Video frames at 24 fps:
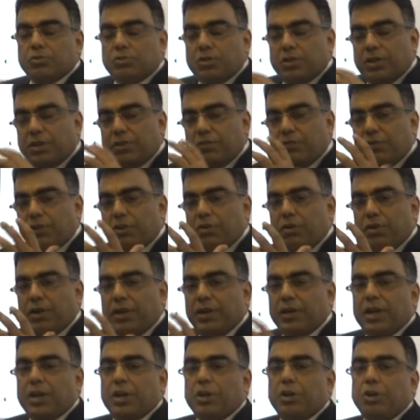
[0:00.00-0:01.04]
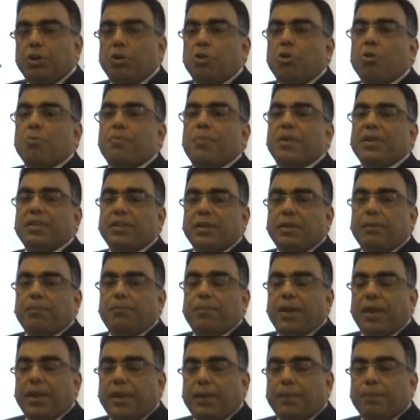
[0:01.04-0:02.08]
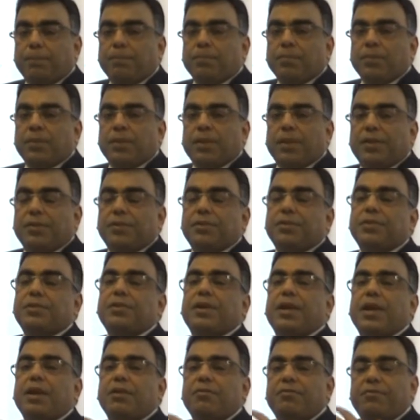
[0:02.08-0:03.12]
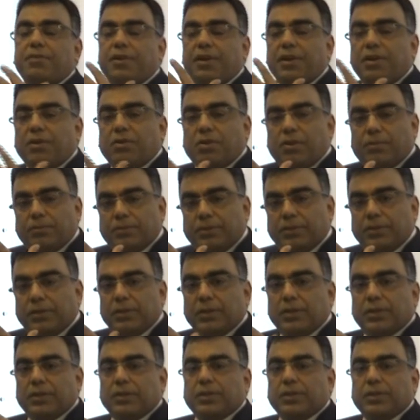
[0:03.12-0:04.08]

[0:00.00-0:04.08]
So we call it a neuropathic pain, and this is again fairly common.